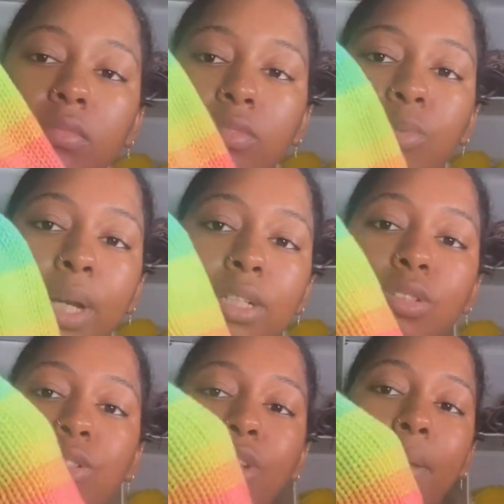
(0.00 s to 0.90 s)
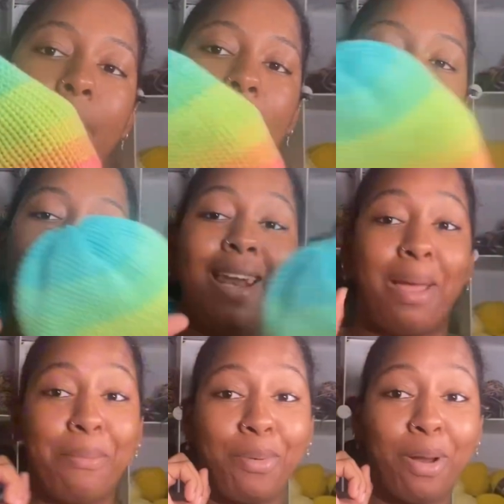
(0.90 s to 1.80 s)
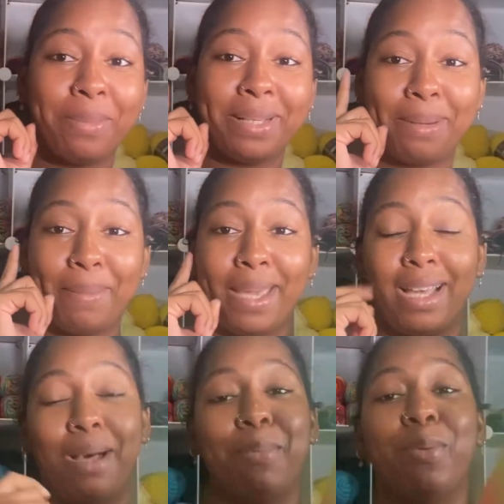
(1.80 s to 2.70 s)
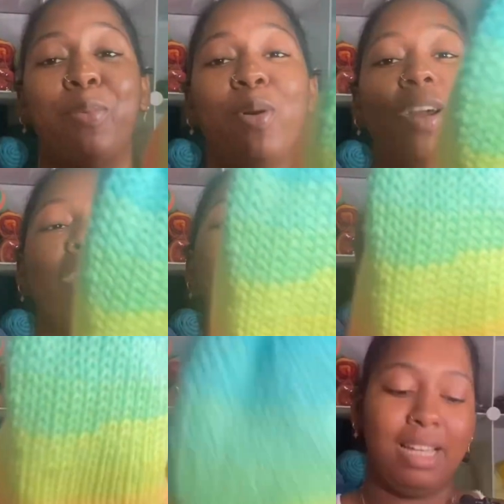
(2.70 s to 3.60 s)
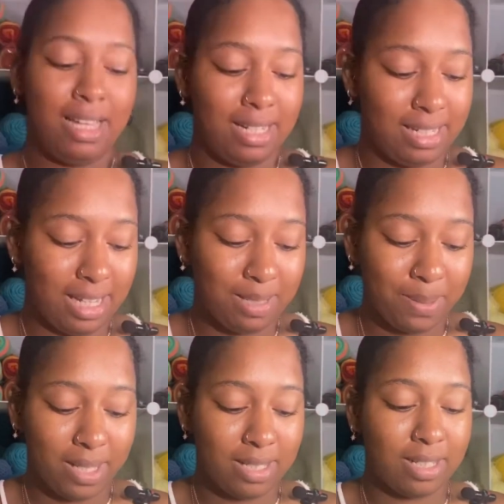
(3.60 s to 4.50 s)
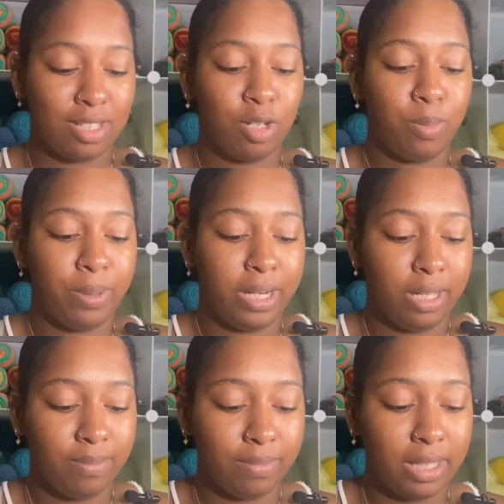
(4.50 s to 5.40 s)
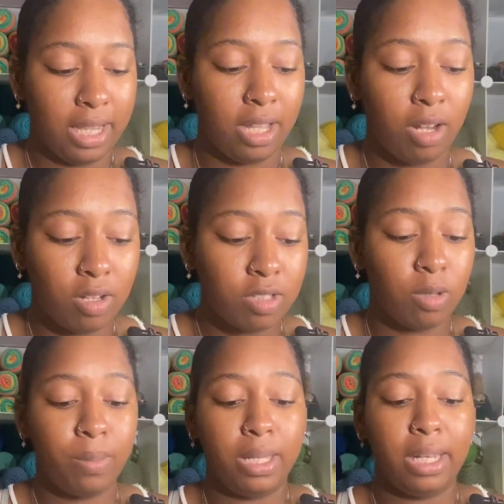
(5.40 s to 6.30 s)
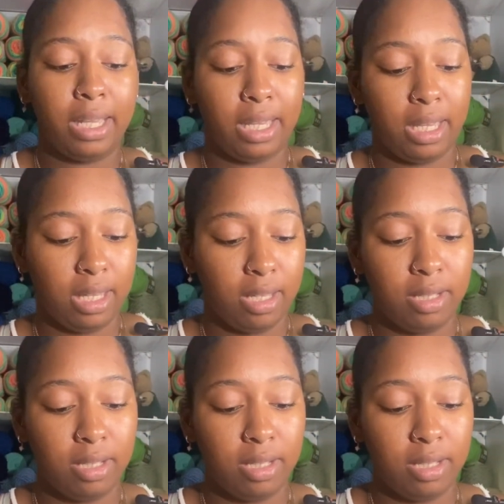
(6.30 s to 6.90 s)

retro stripe hat, and I'm probably gonna make a couple more just because it's so pretty. It could also be like a